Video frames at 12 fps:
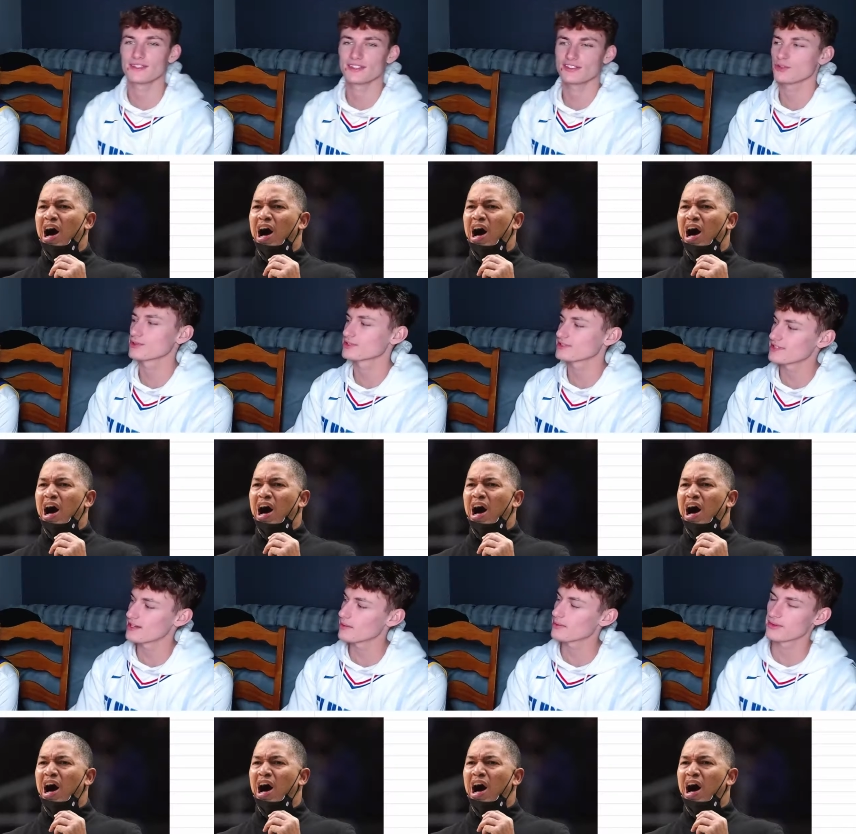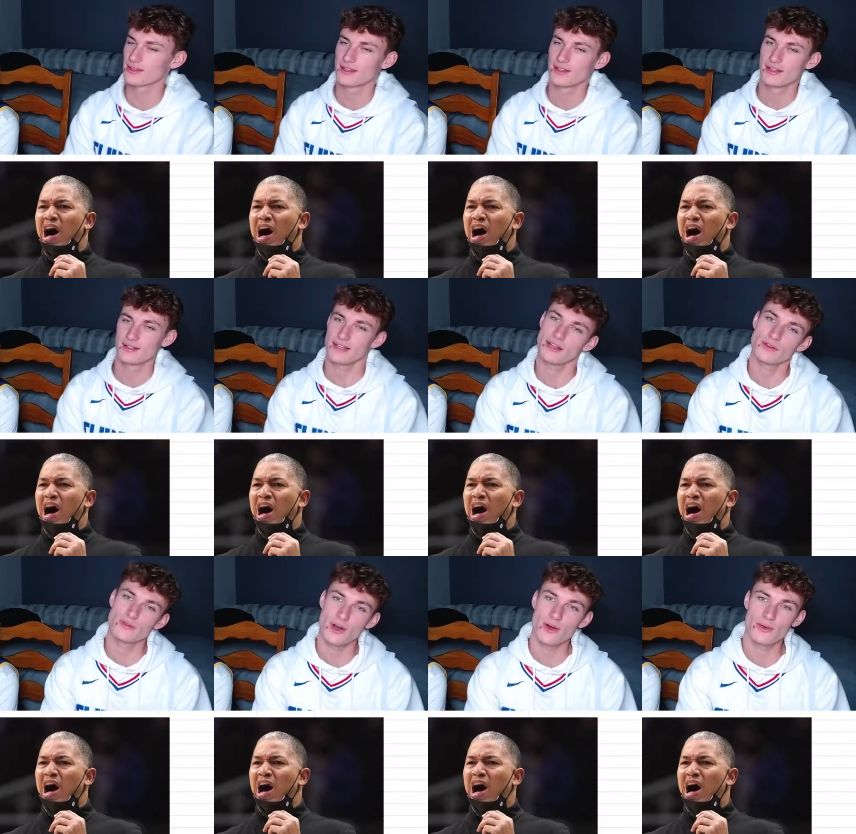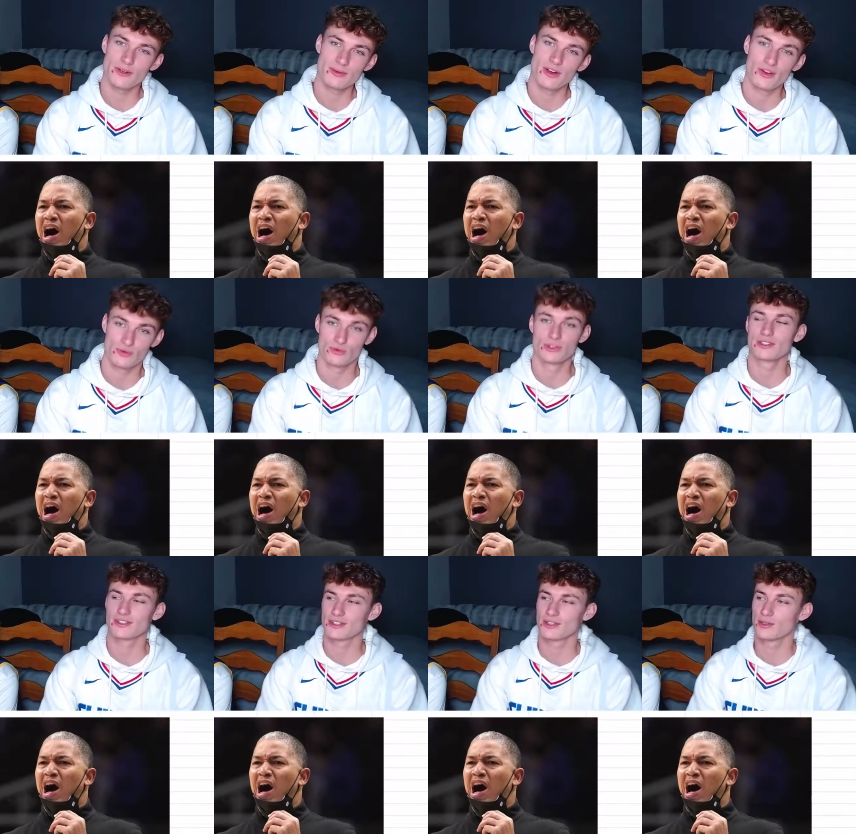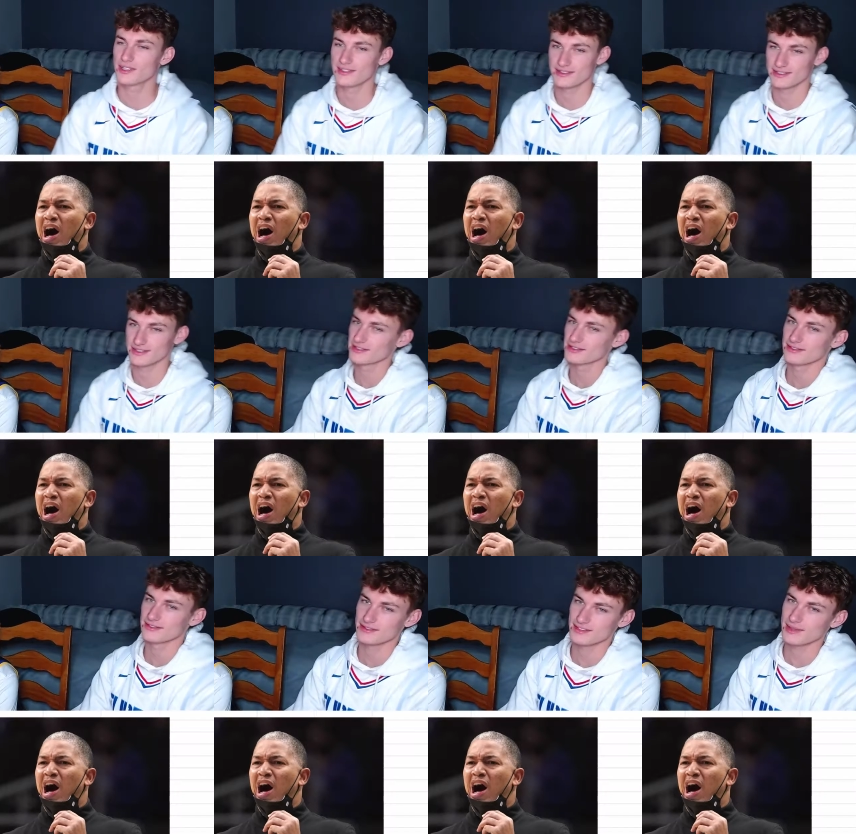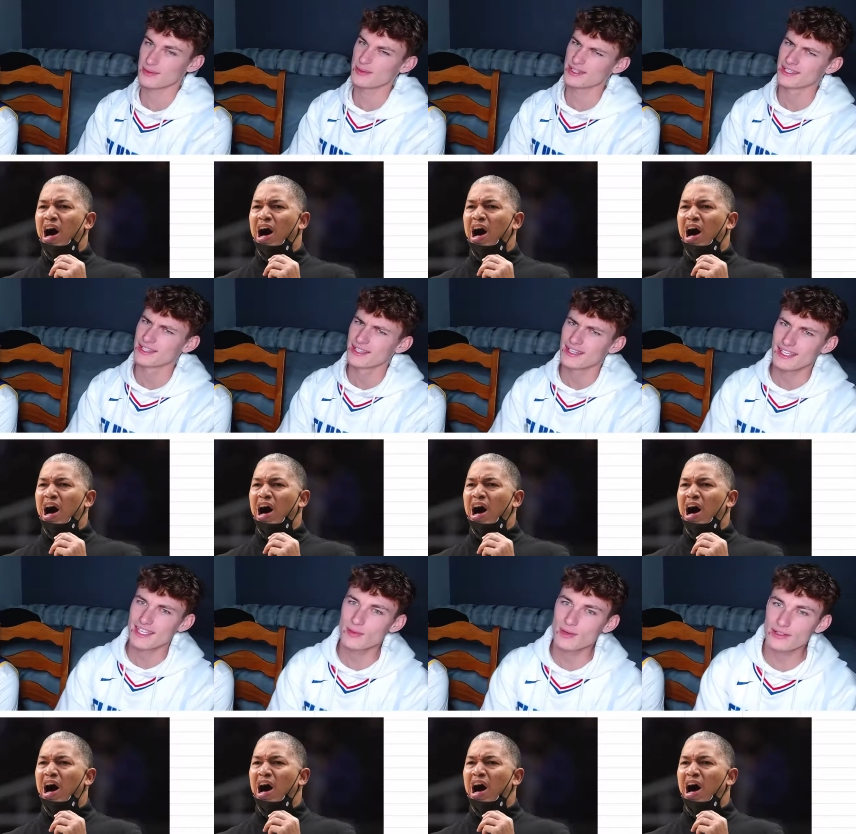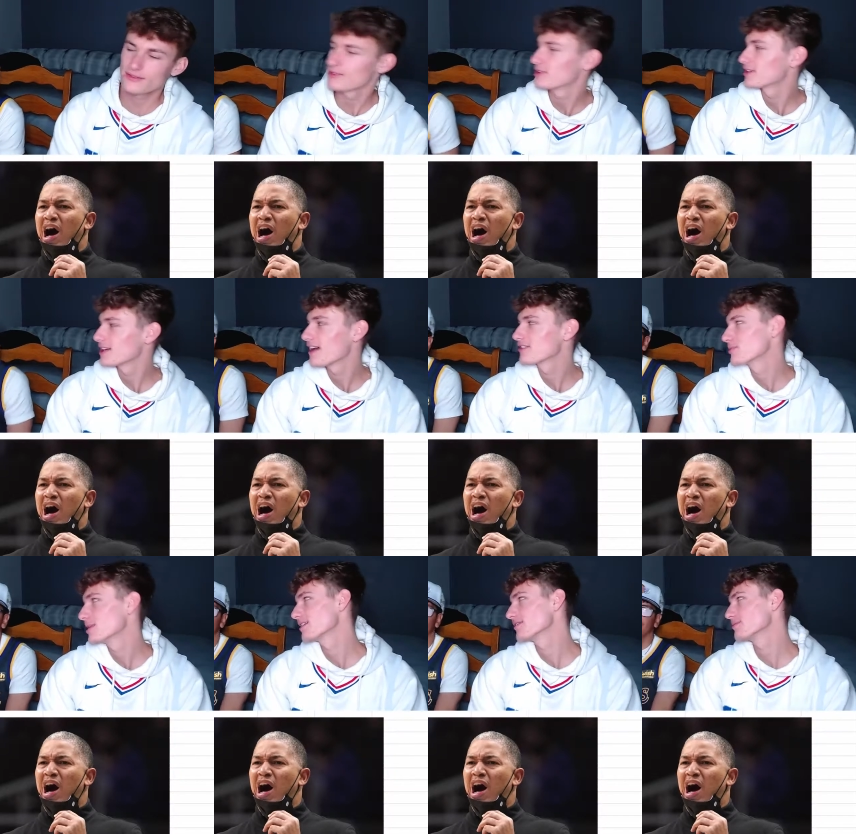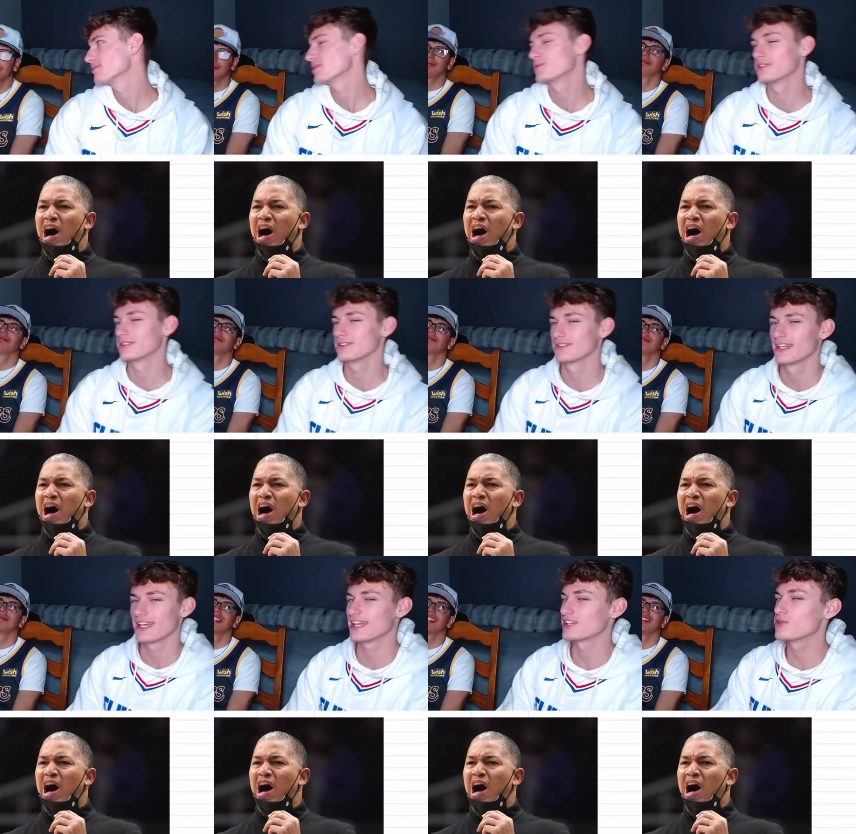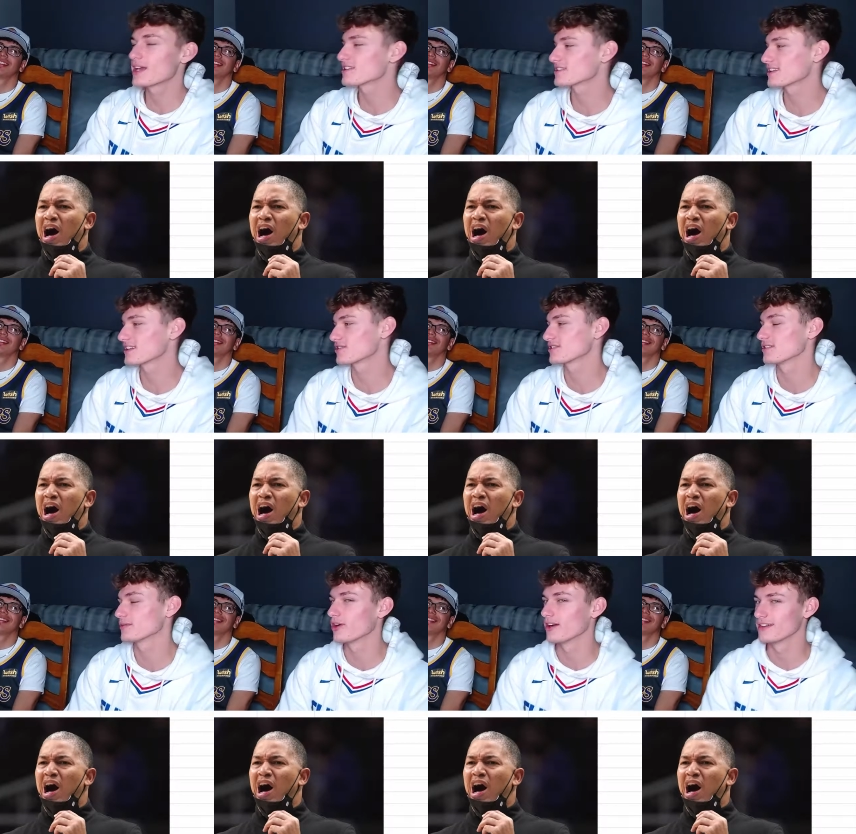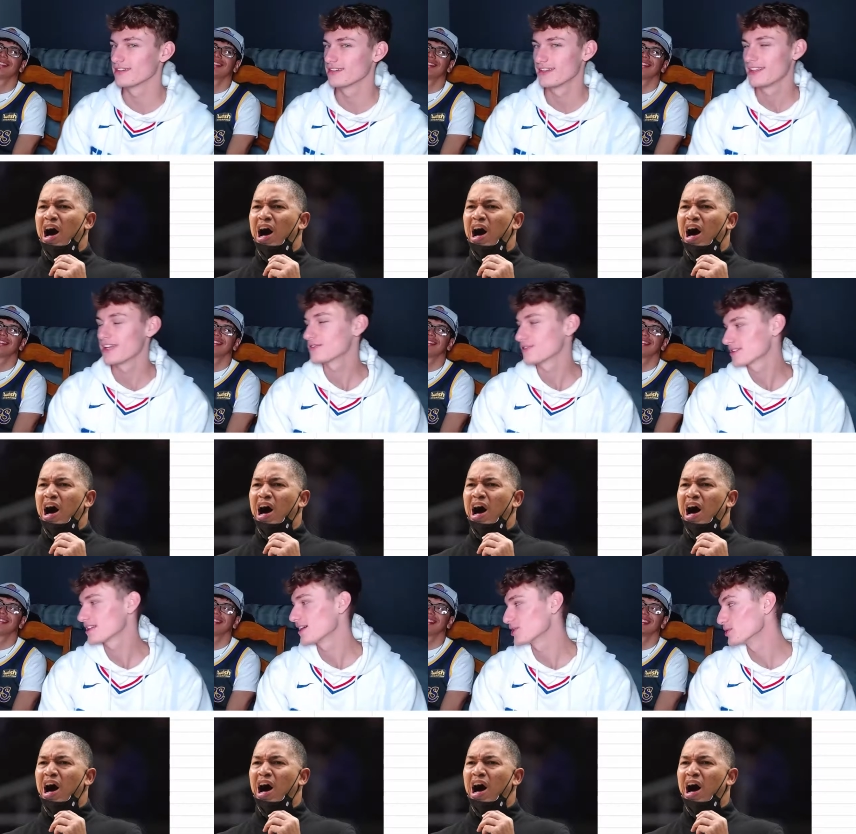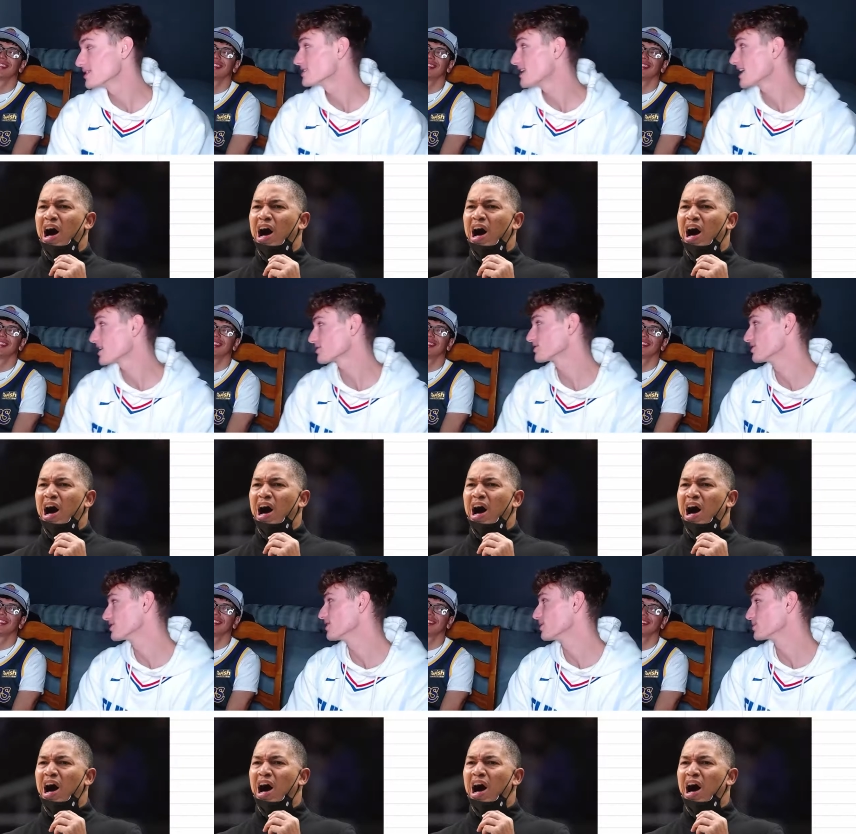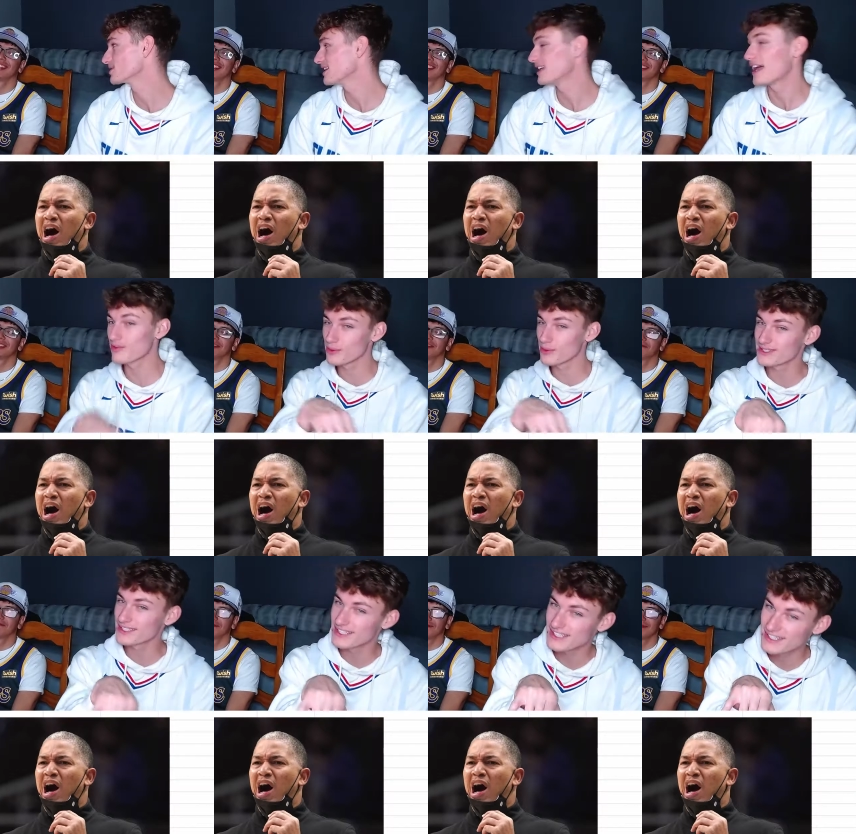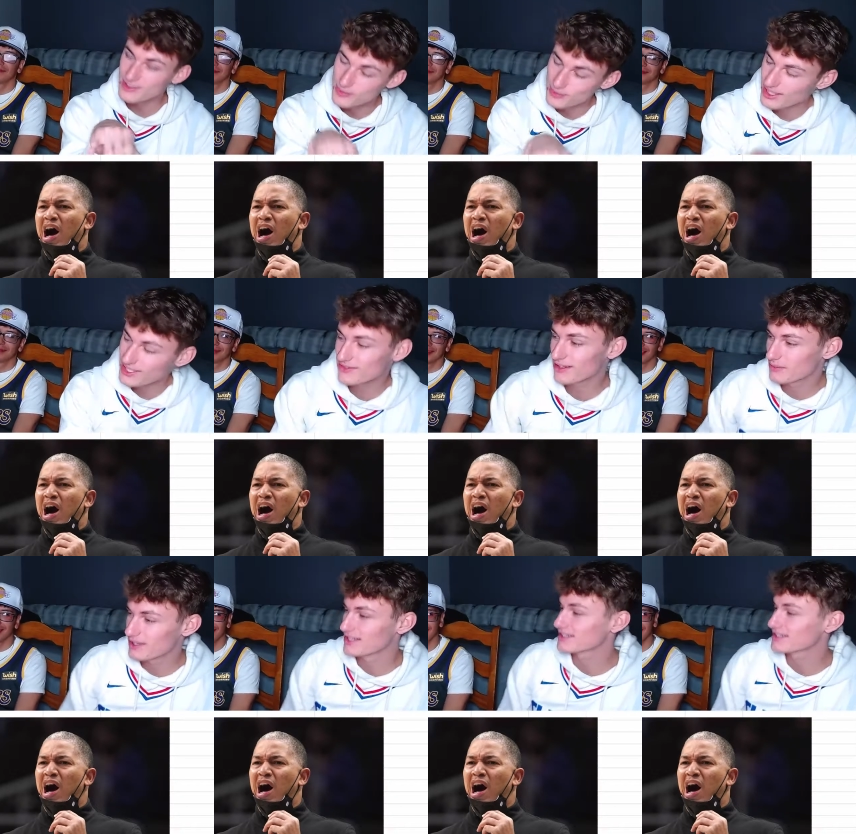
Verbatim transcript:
Speaker 1: so much depth. Ty Lue's already a really good coach as it is. I mean, he brought the freaking Cavs back from 3-1. And you can't just say it's just LeBron. That's fucking Ty Lue. He's an actually good coach. And everyone who plays for that man